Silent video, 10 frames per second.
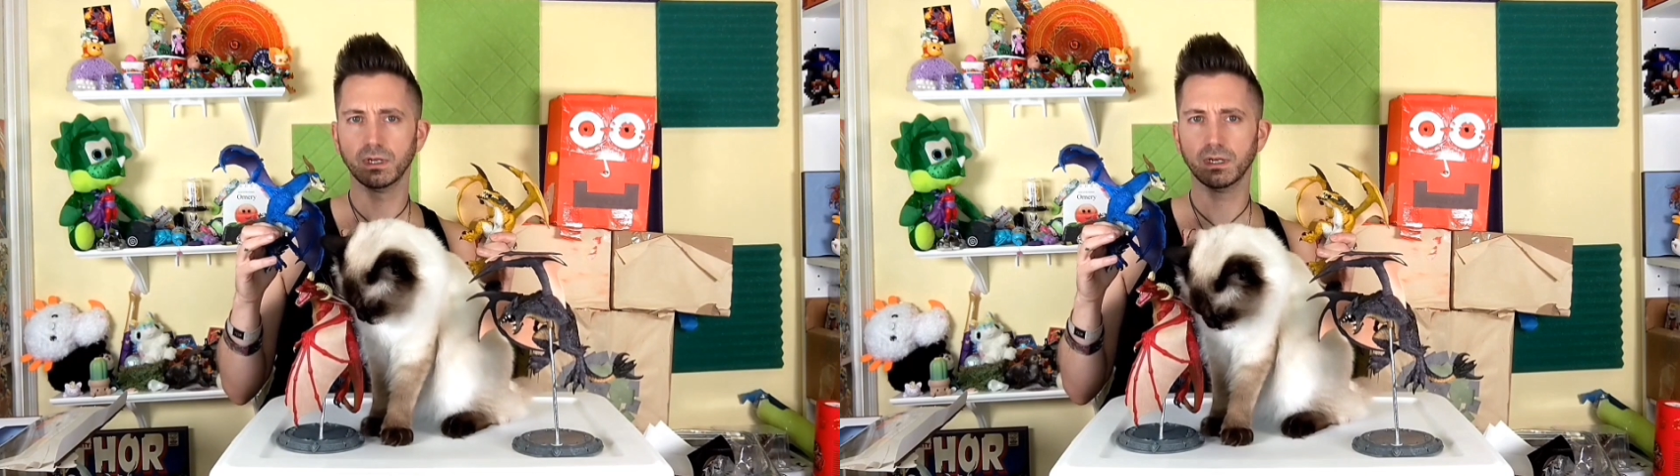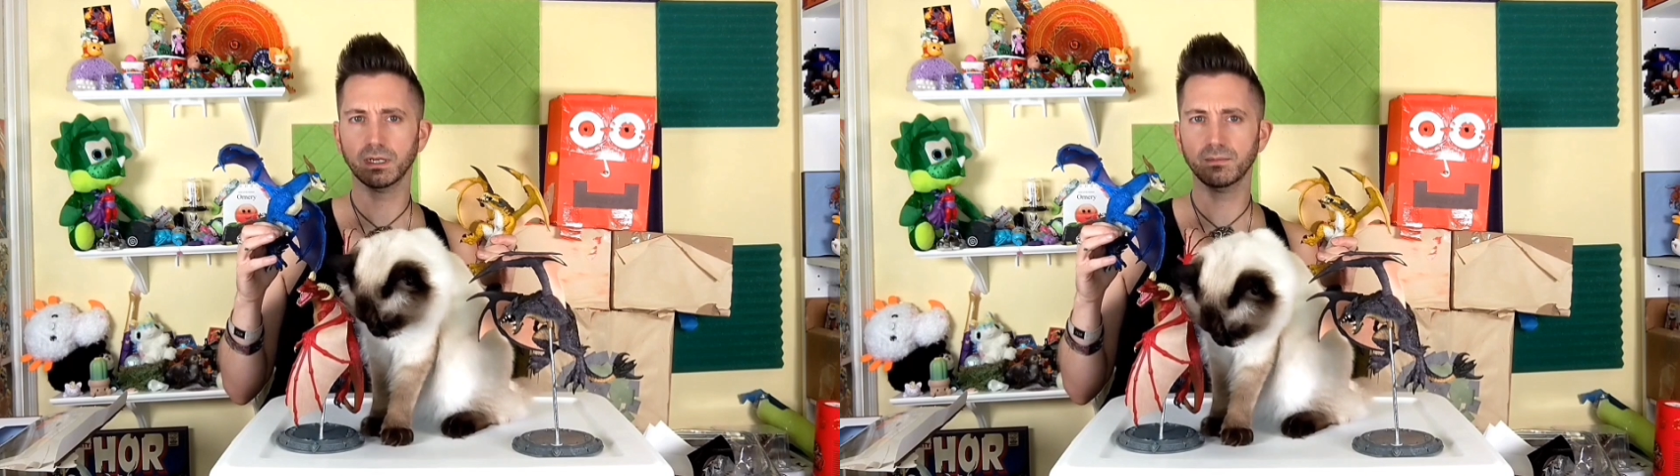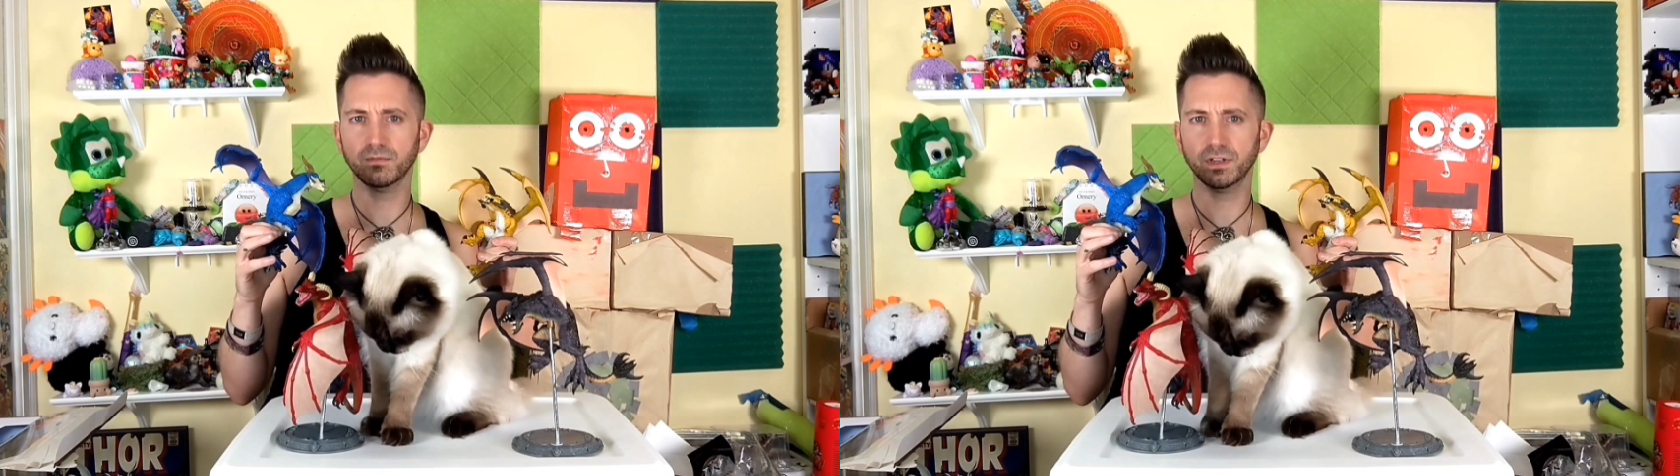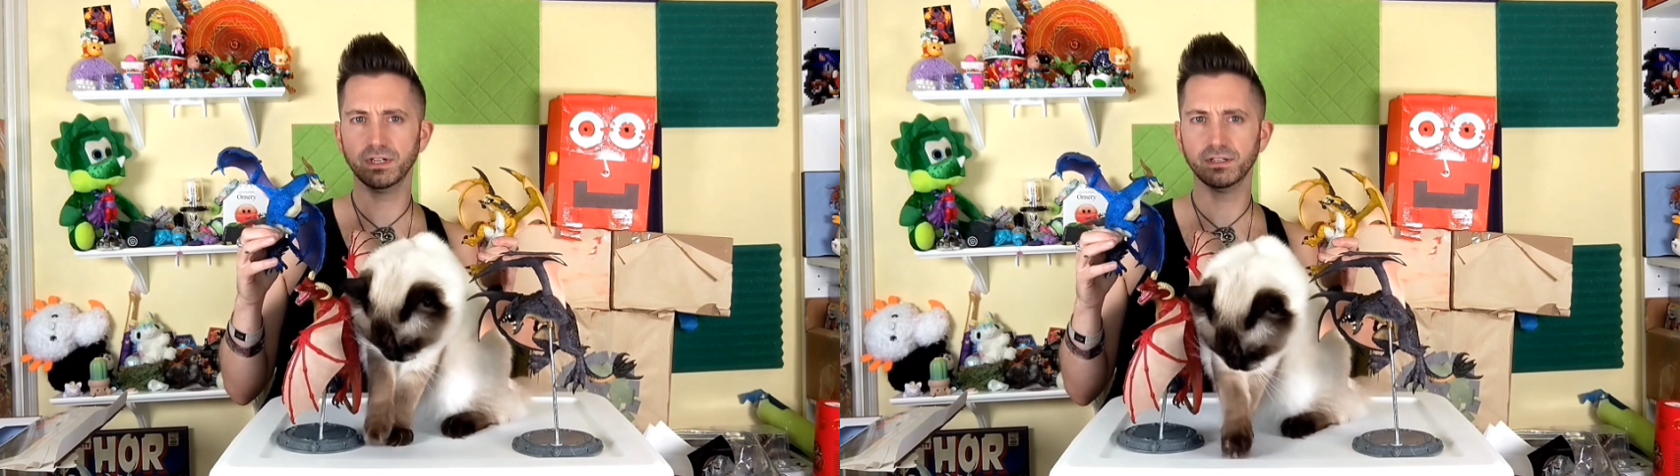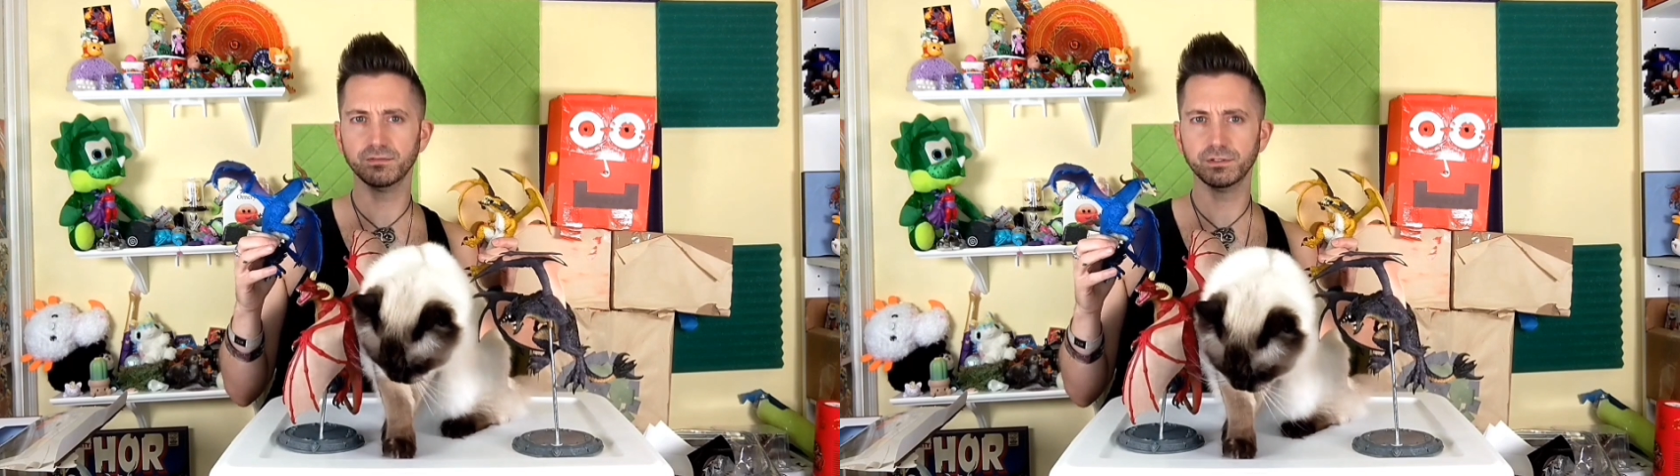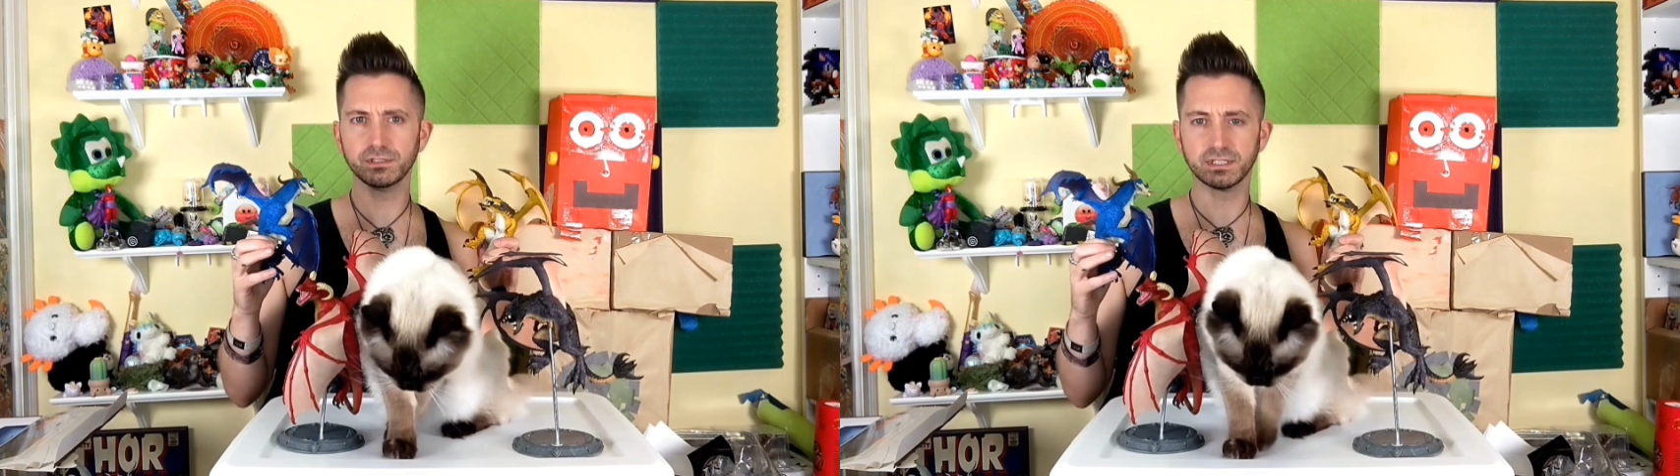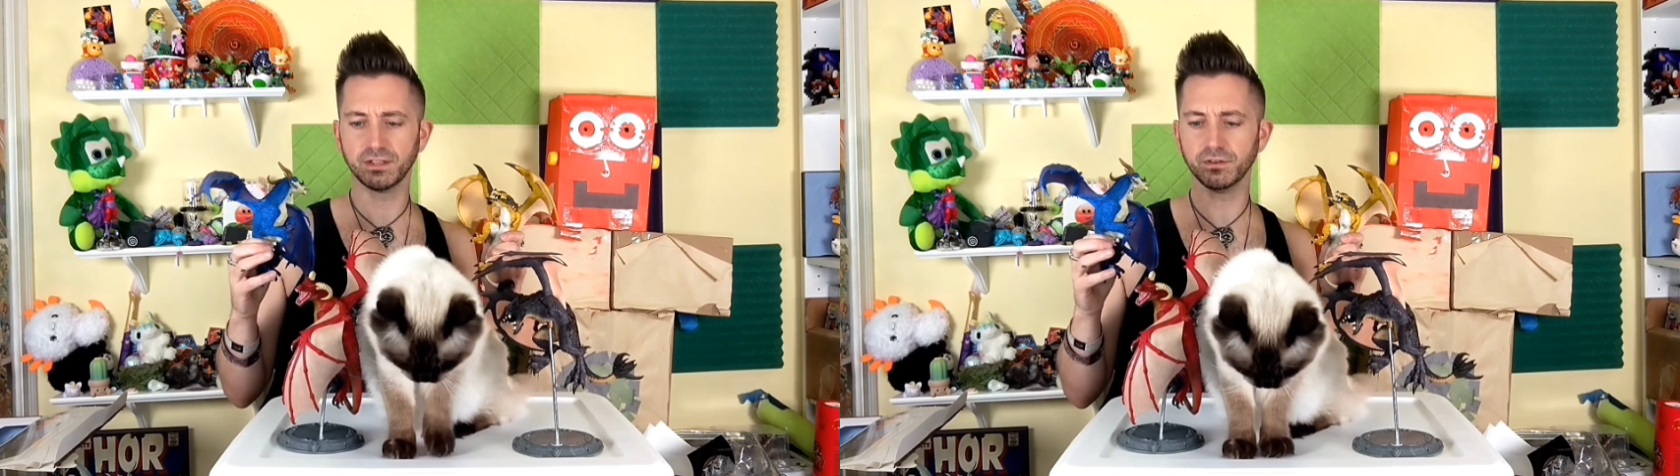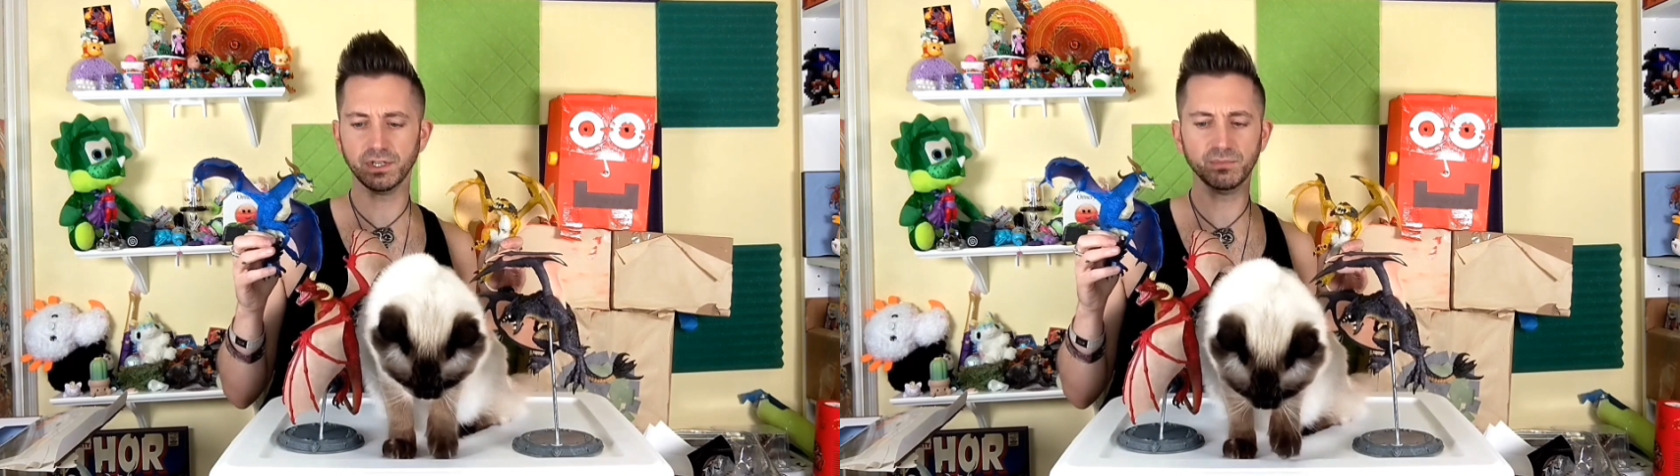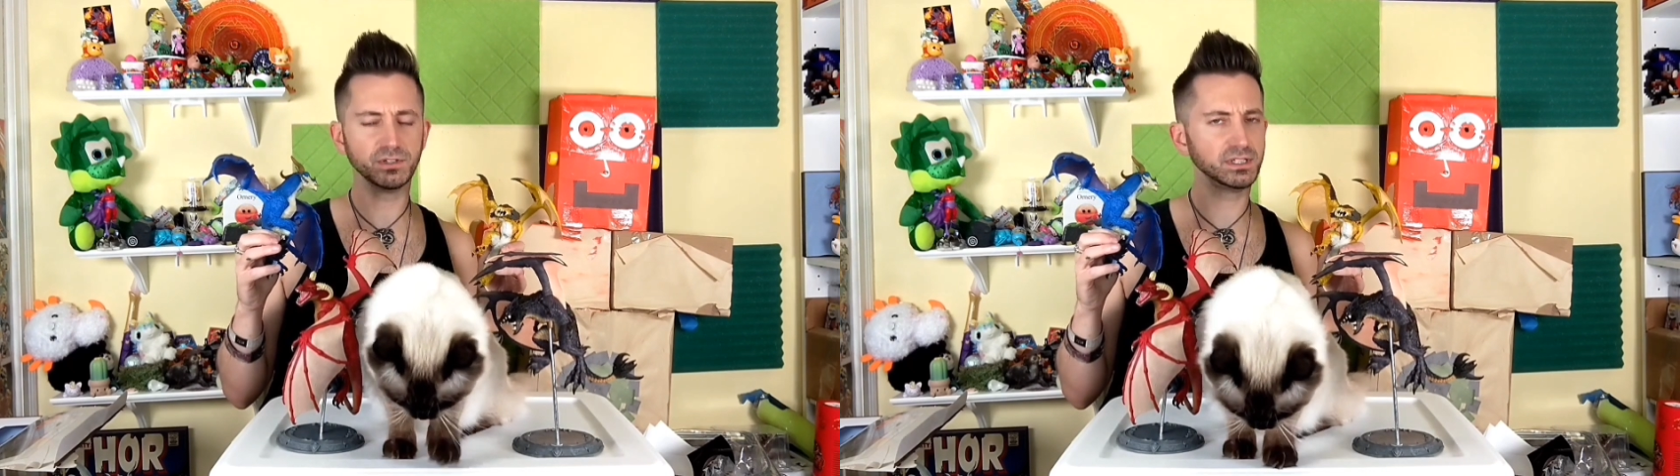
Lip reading: I'm very confused because I thought I brought